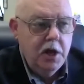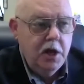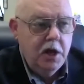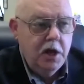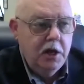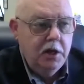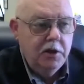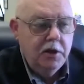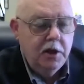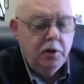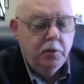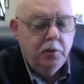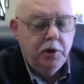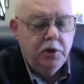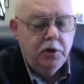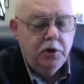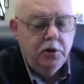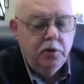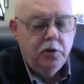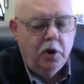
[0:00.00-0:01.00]
in that we
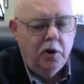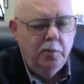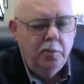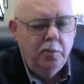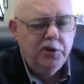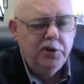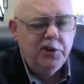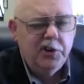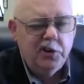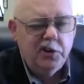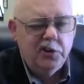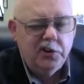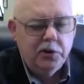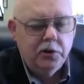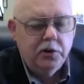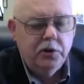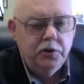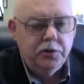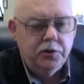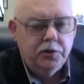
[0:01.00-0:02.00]
do almost
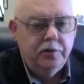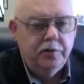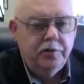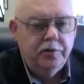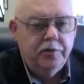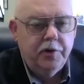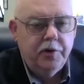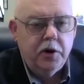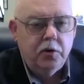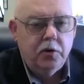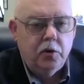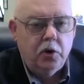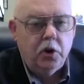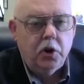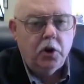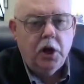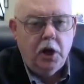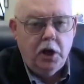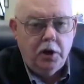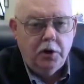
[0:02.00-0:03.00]
exclusive federal
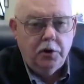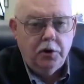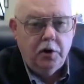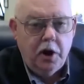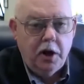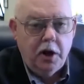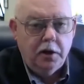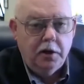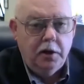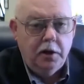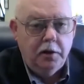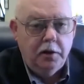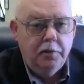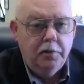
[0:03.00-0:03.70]
contracting.